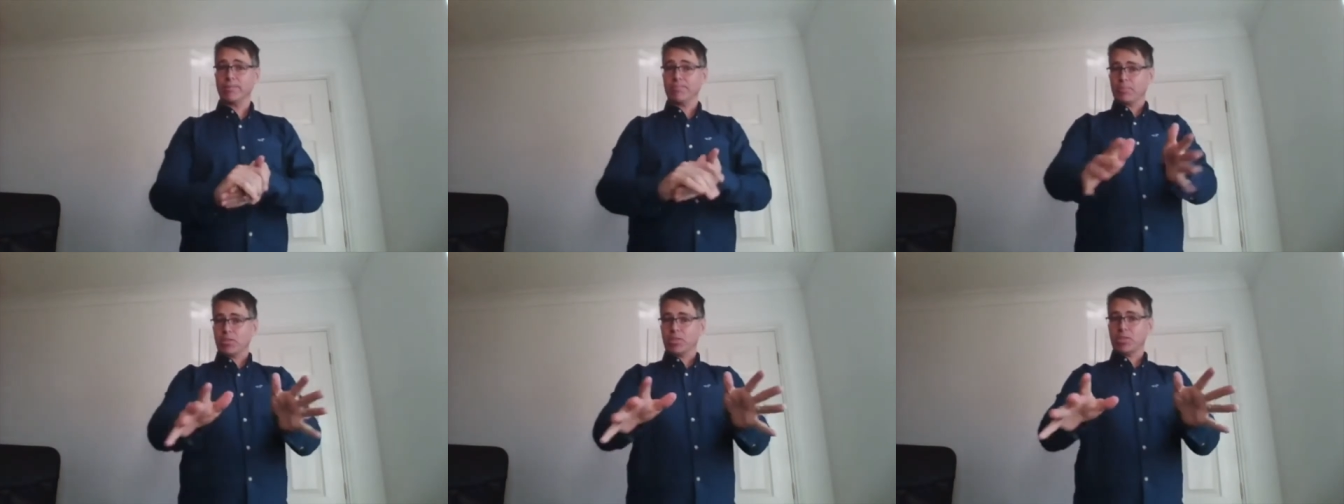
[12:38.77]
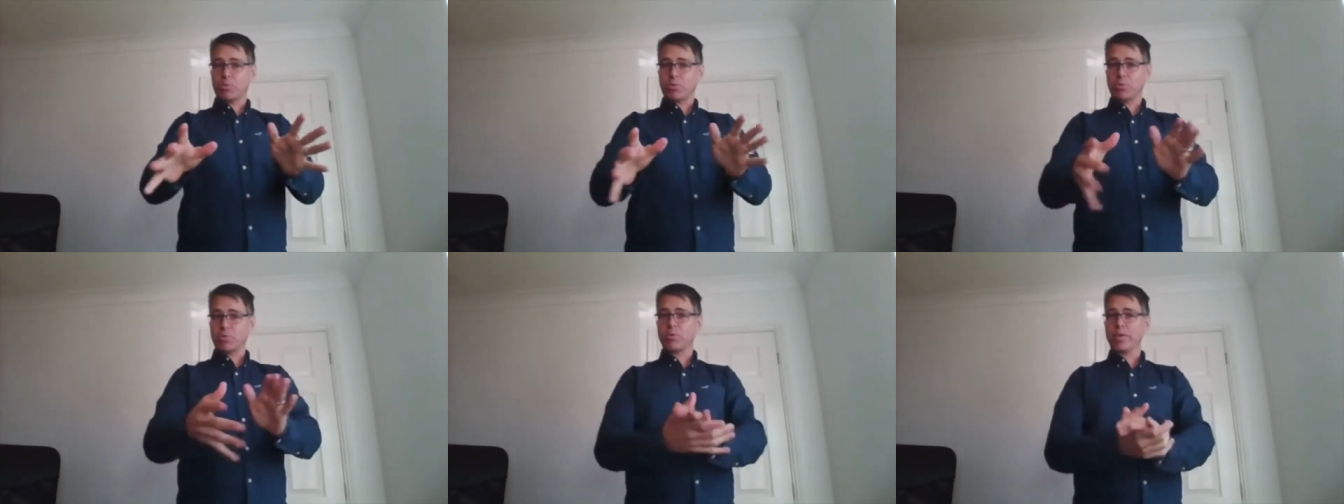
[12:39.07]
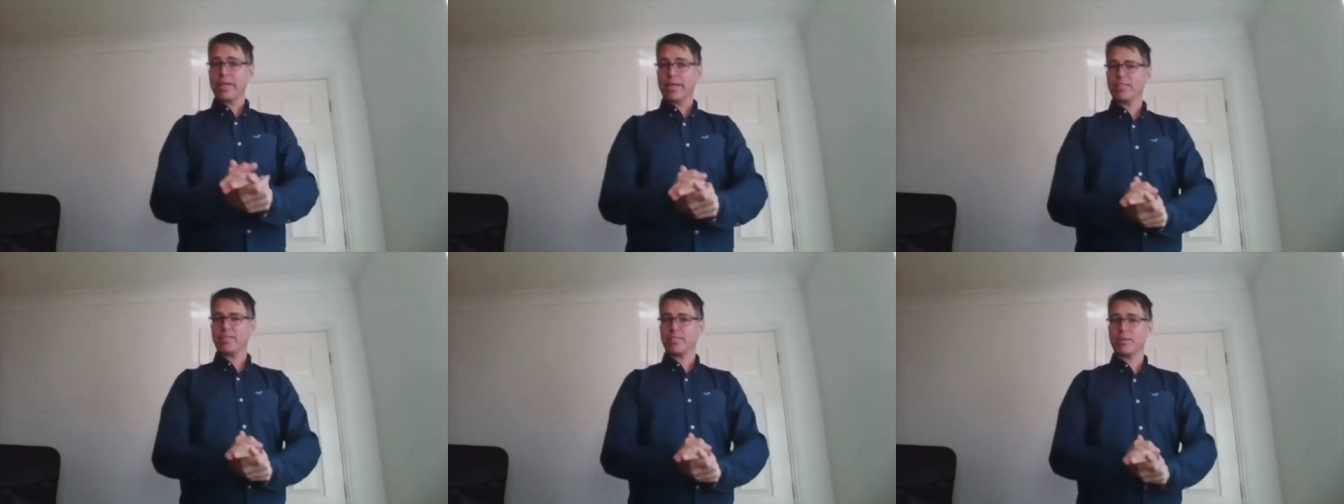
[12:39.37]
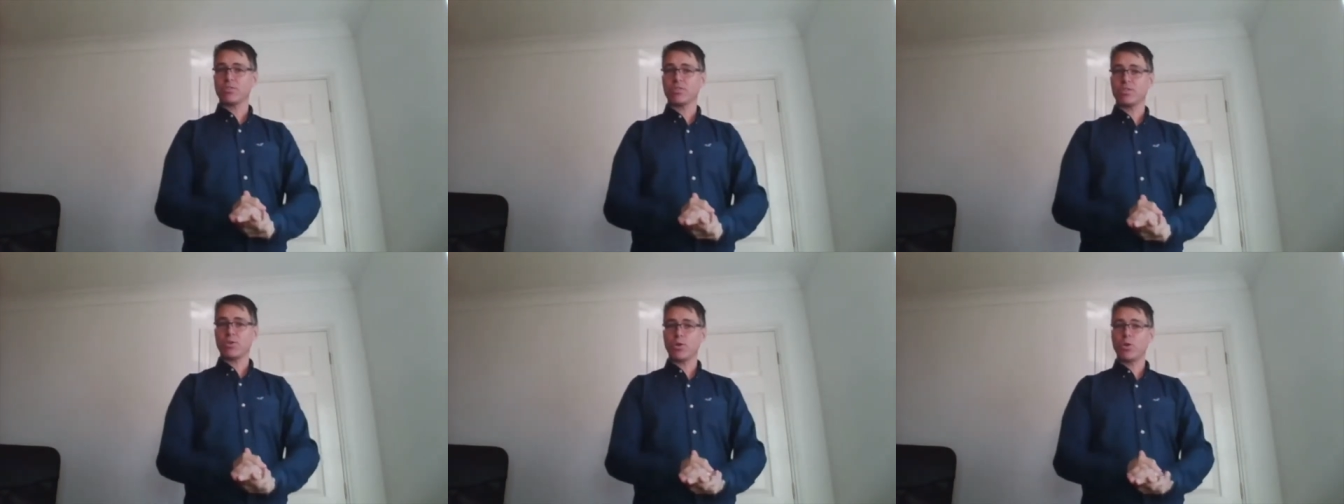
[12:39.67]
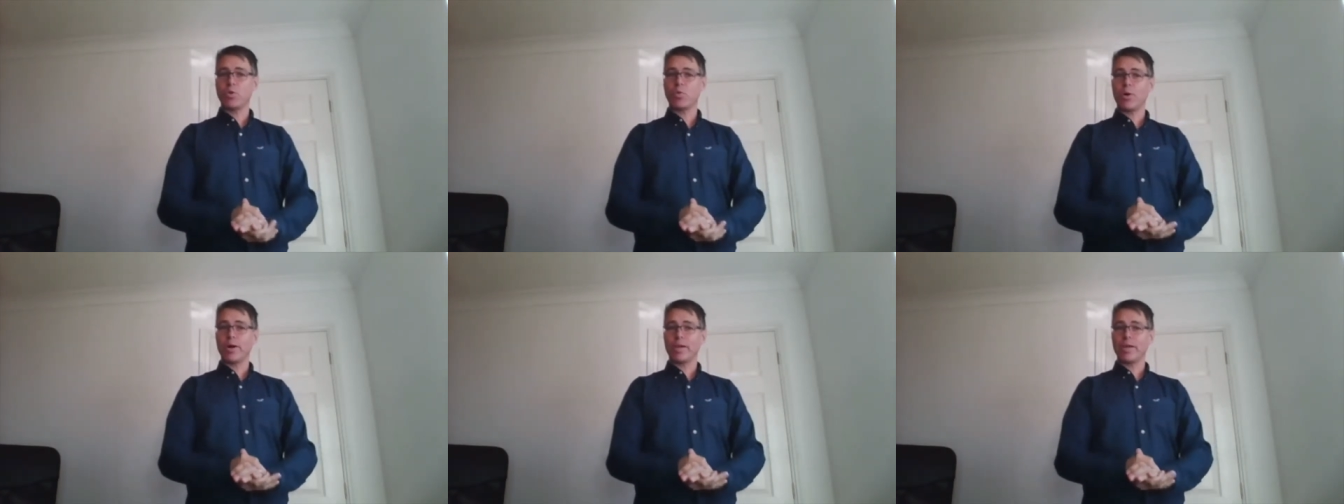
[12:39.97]
So we'll, it's a
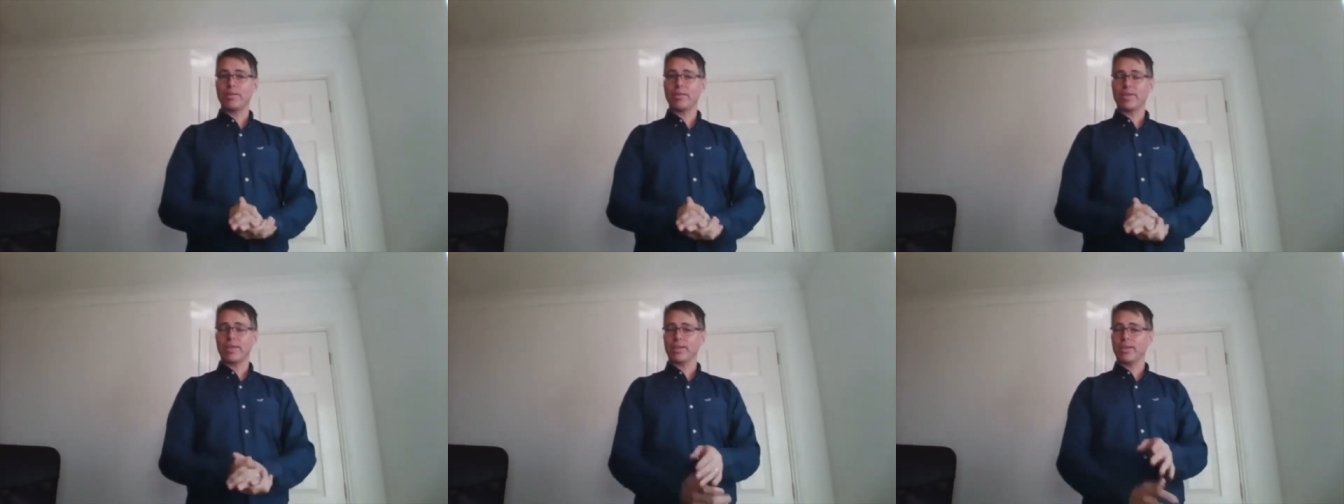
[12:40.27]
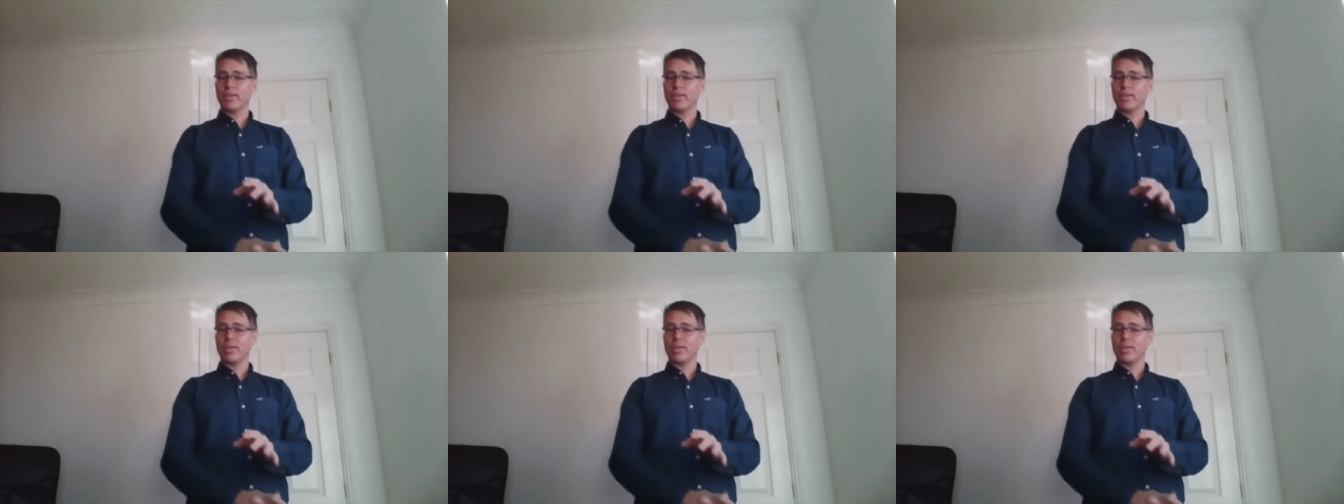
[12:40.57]
two-way thing.